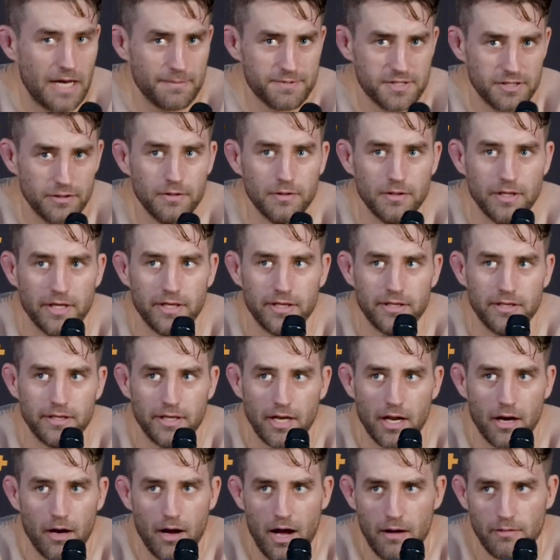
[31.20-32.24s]
Absolutely. You
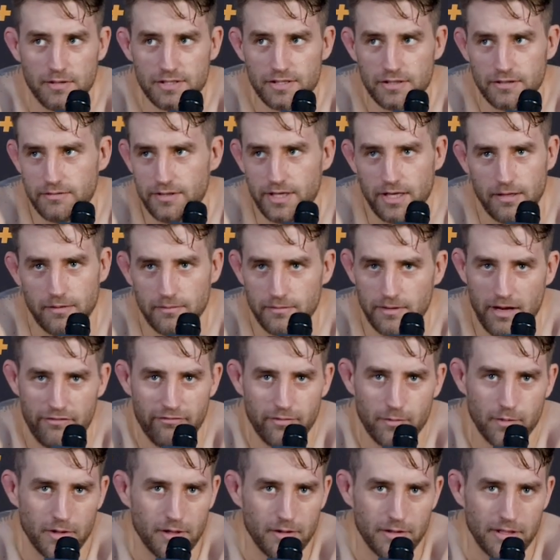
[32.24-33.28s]
know,
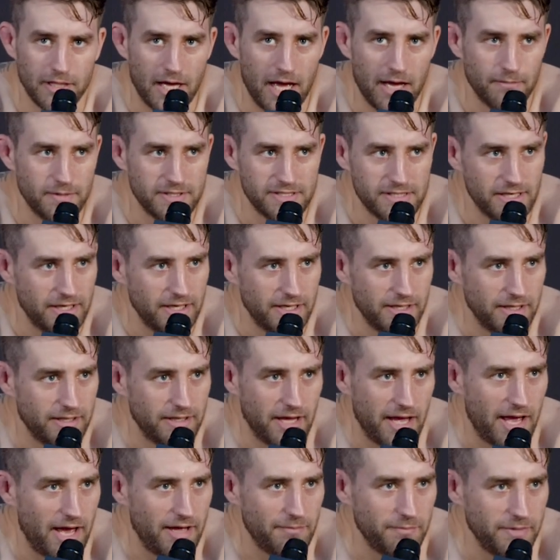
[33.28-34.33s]
everyone online was saying
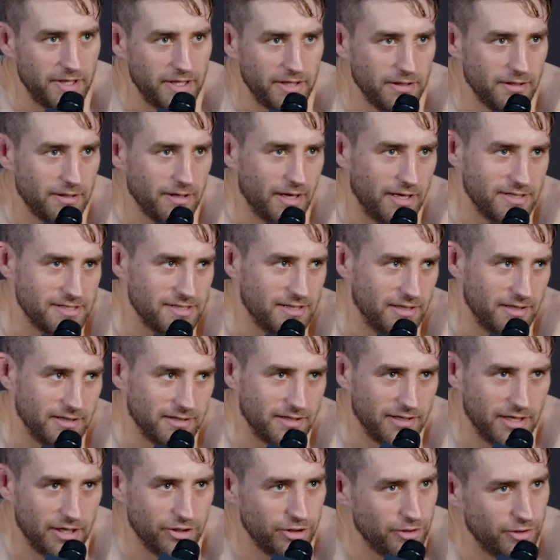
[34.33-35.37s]
they had me as like
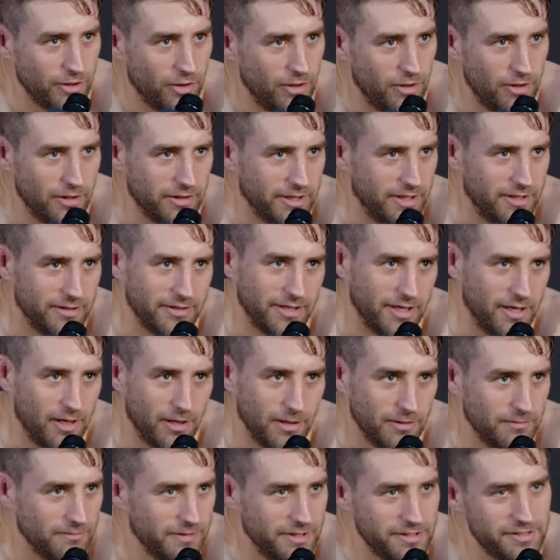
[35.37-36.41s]
the underdog and, you
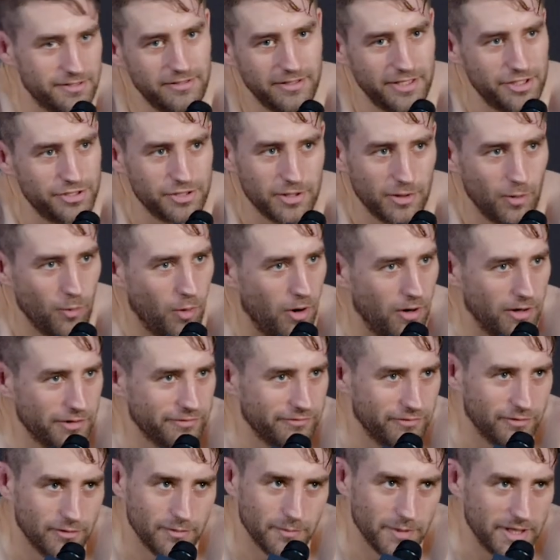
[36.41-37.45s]
know, he should have walked
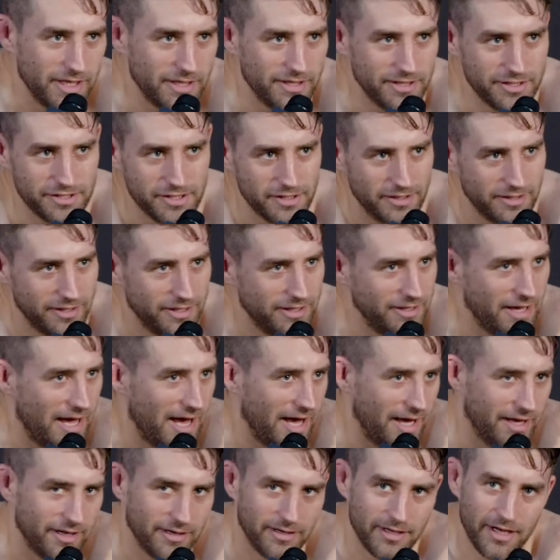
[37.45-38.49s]
through me. He should have did
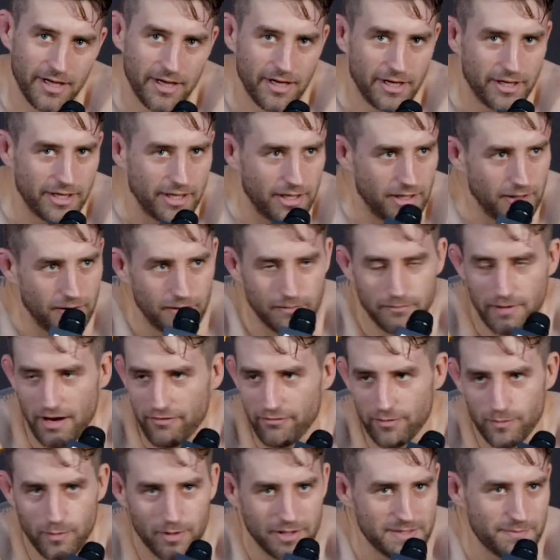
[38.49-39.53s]
that. You know,
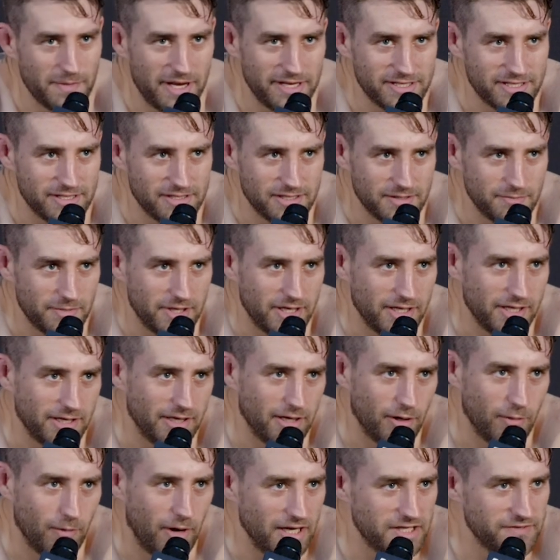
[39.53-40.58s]
everyone's messaging me, you
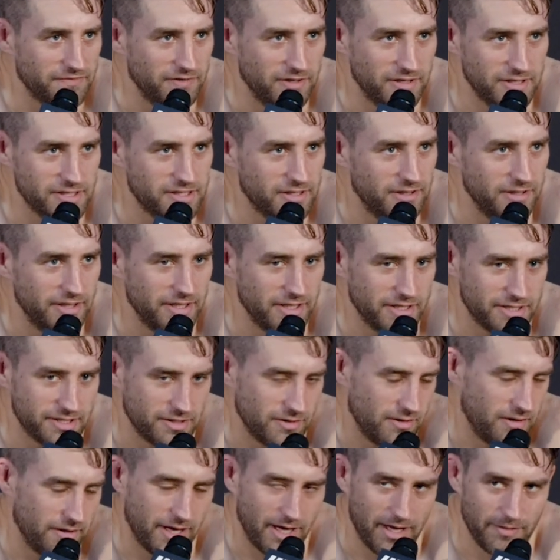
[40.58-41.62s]
know, watch for his clinch and
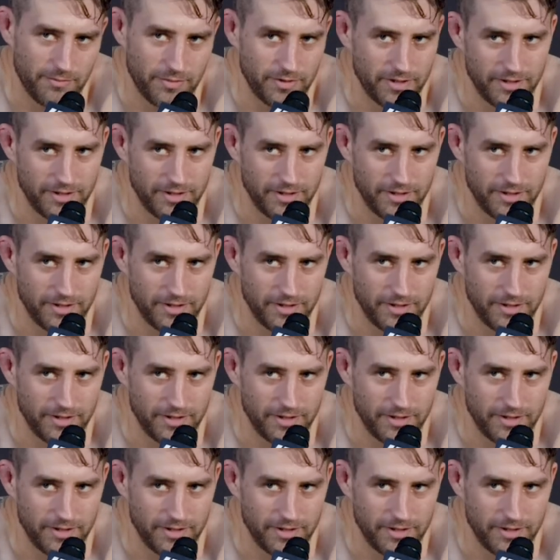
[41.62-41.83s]
all that.